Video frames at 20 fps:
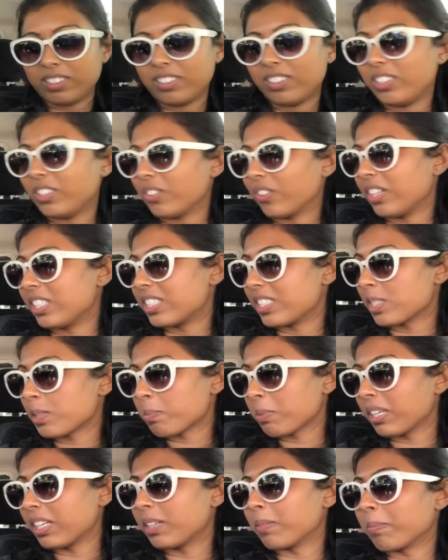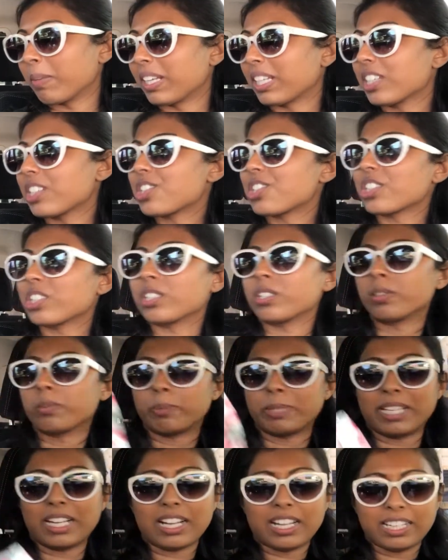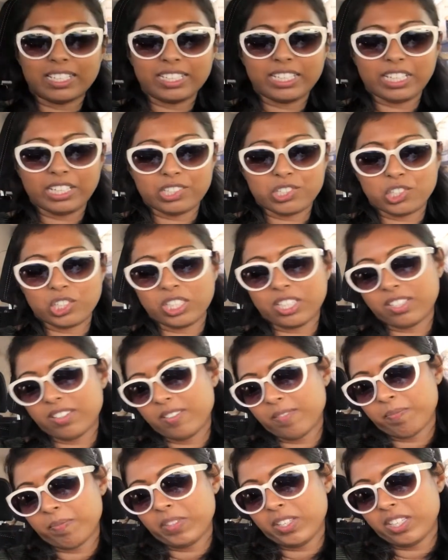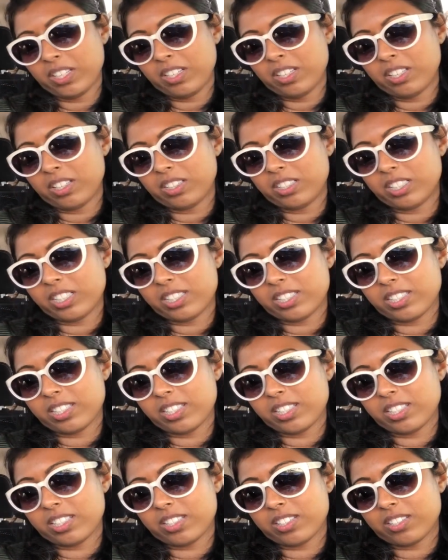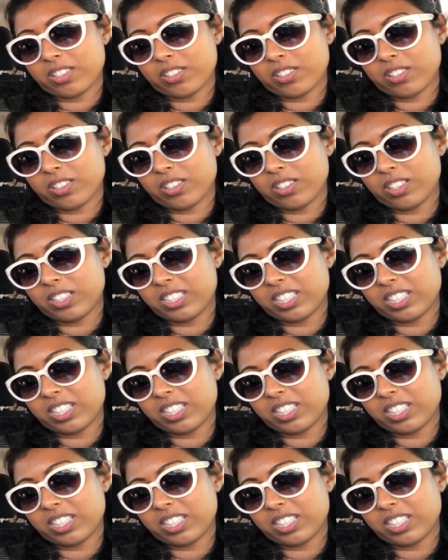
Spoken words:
you know, I displayed it in my kitchen, it'll be eye-catching. This is, it's a